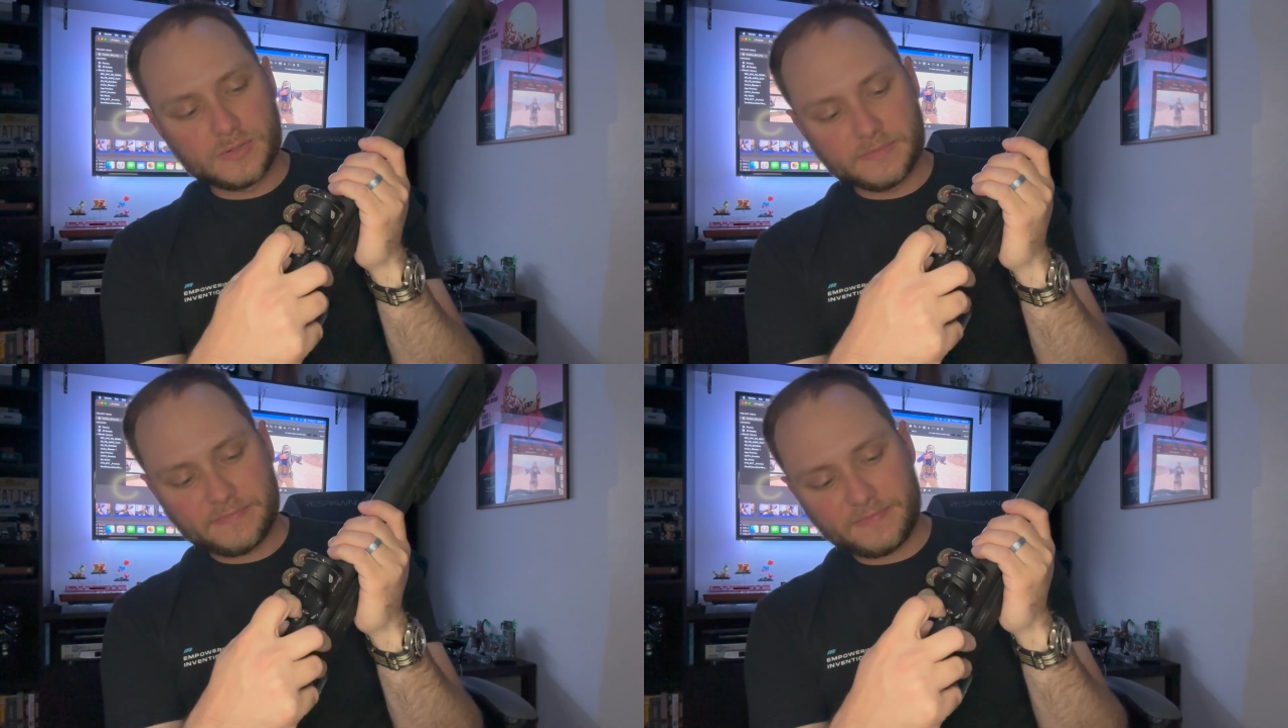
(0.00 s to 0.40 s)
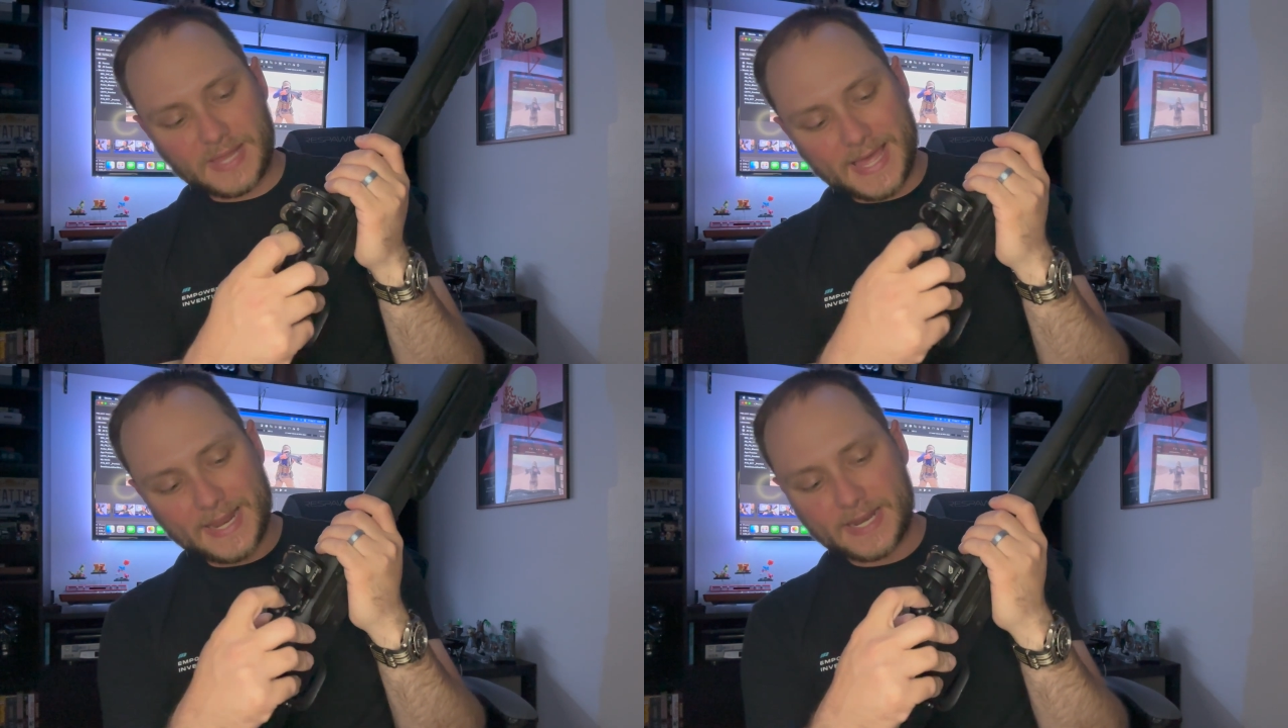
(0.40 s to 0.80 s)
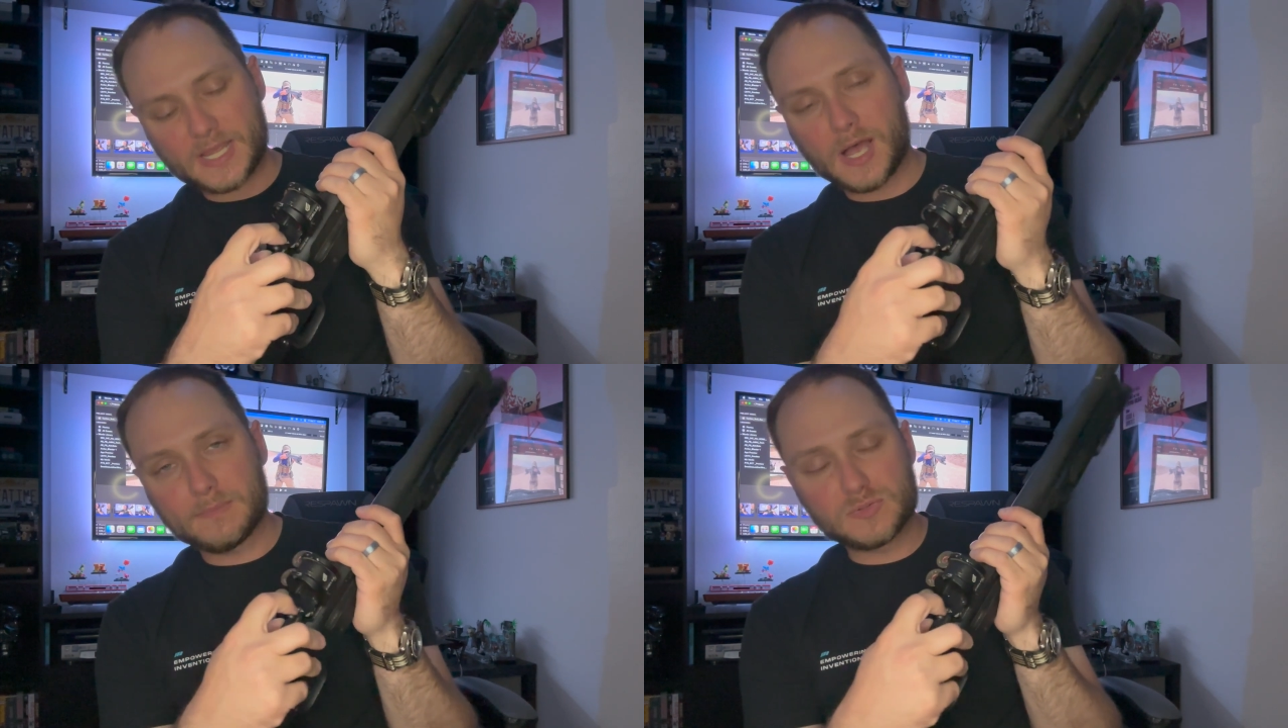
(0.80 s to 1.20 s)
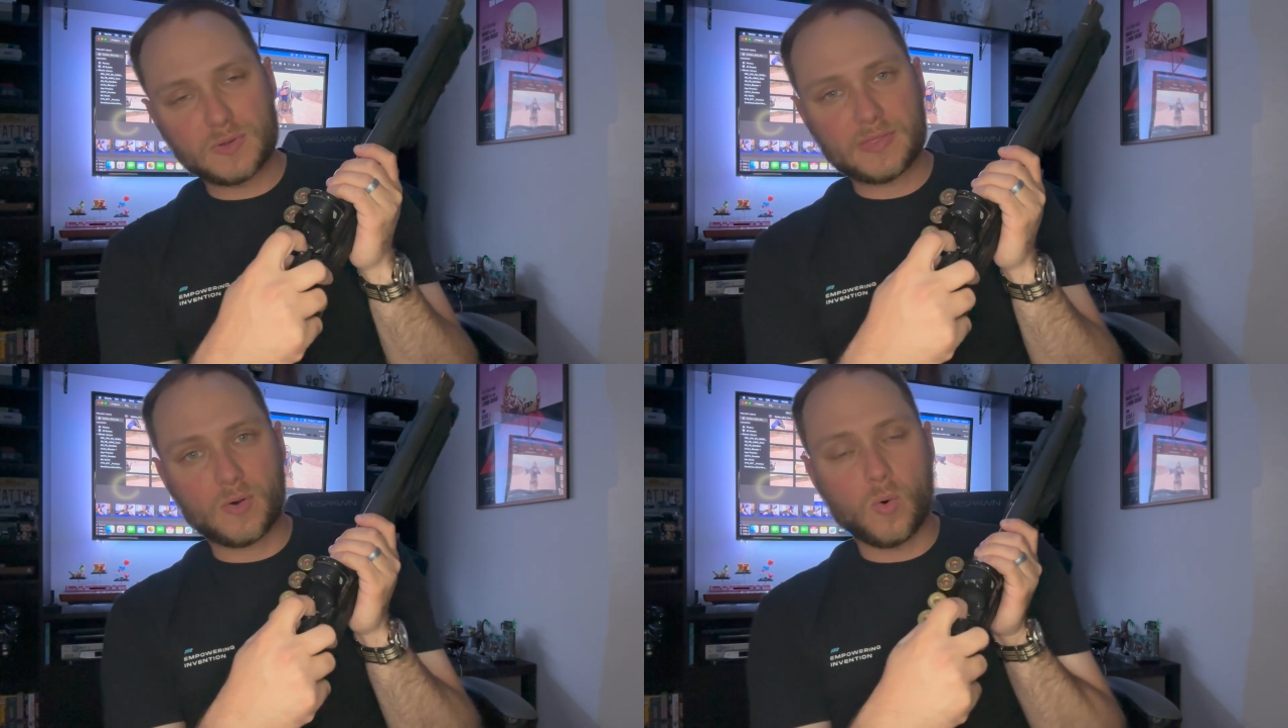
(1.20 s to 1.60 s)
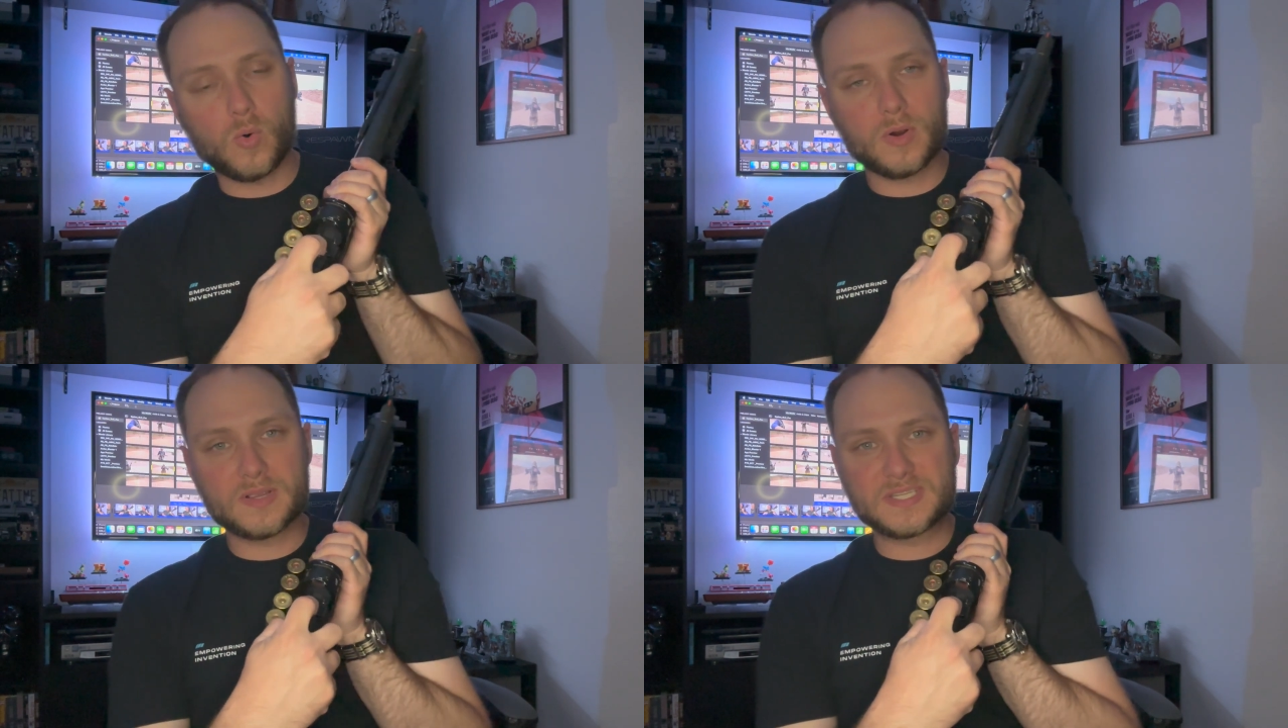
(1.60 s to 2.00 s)
flathead it comes with,
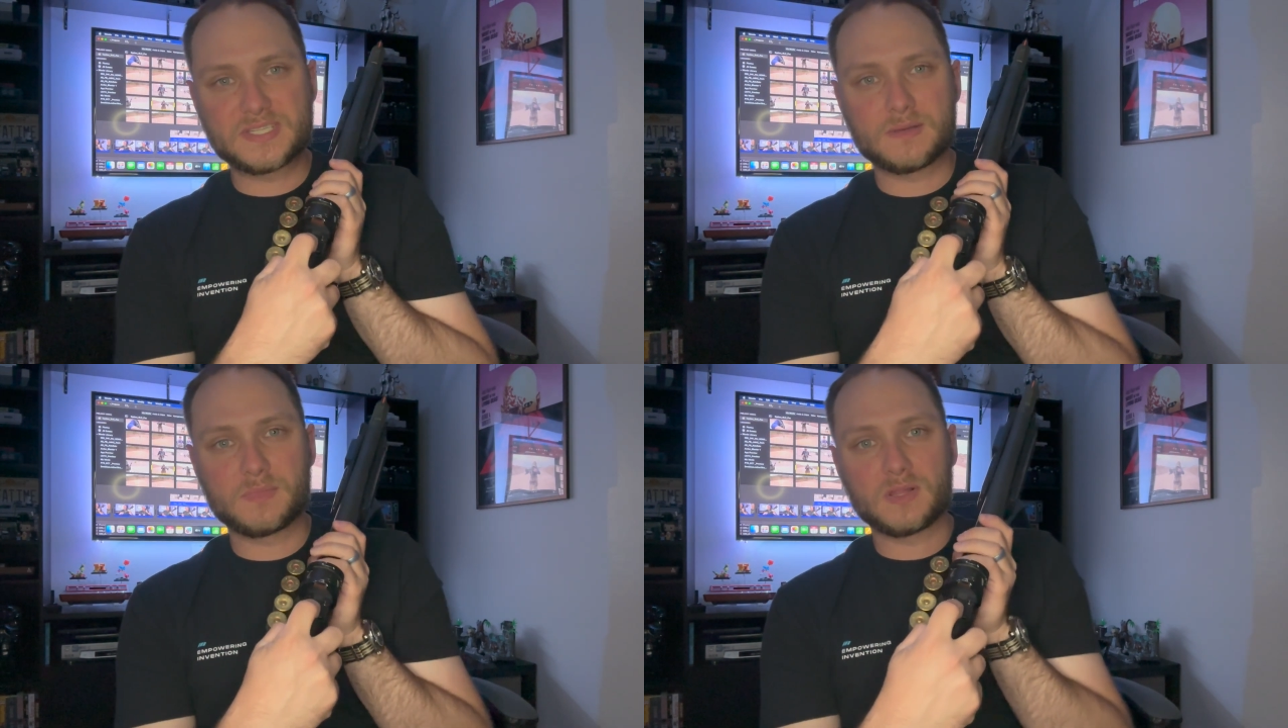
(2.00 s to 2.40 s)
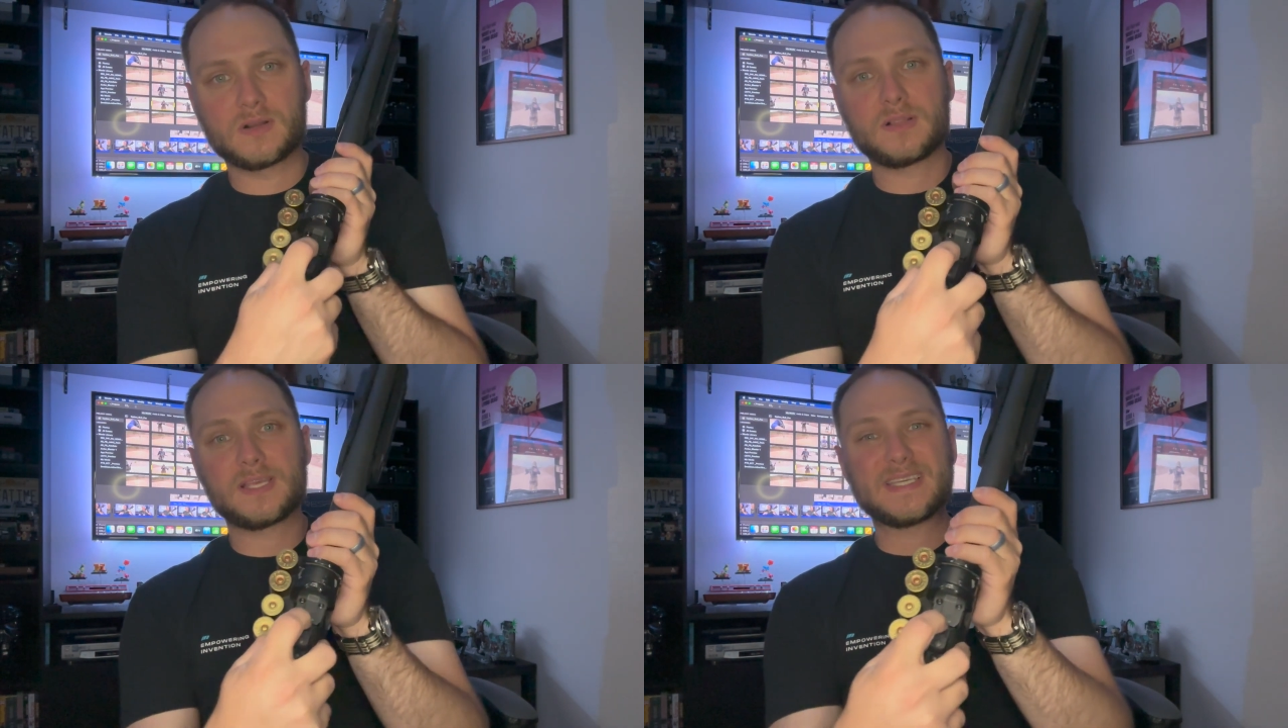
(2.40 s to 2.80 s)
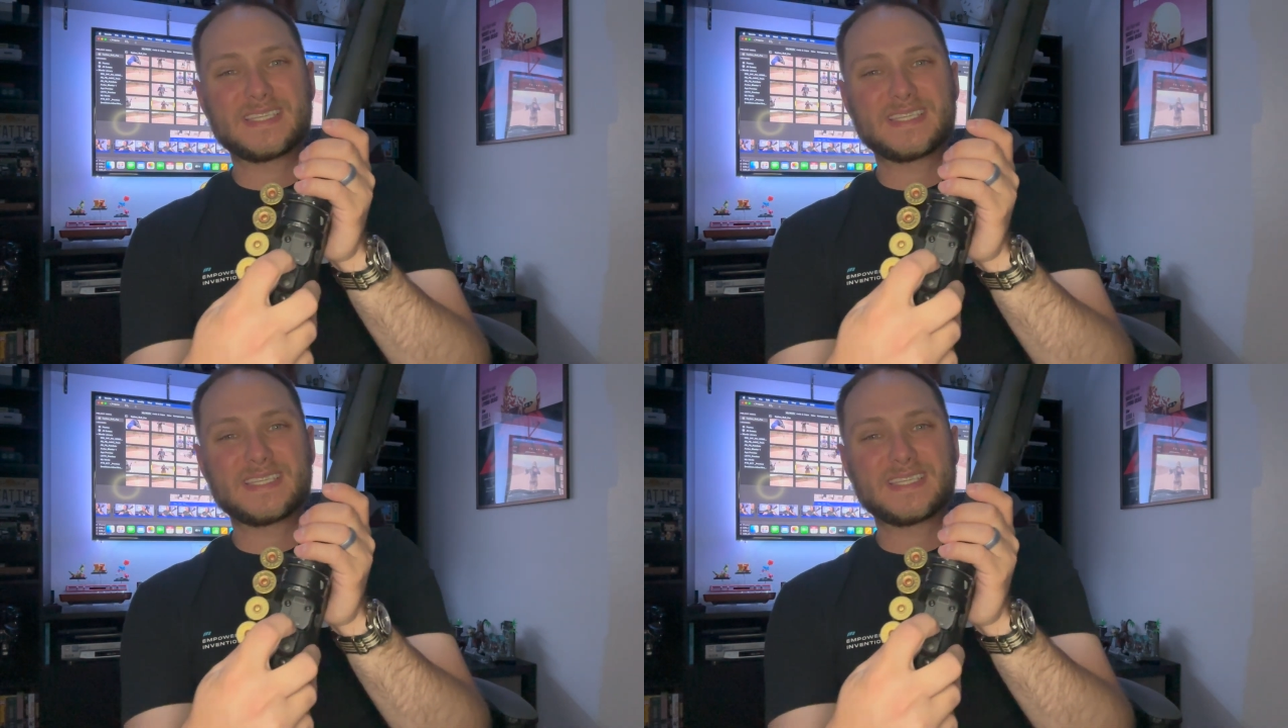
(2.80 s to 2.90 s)
or a similarly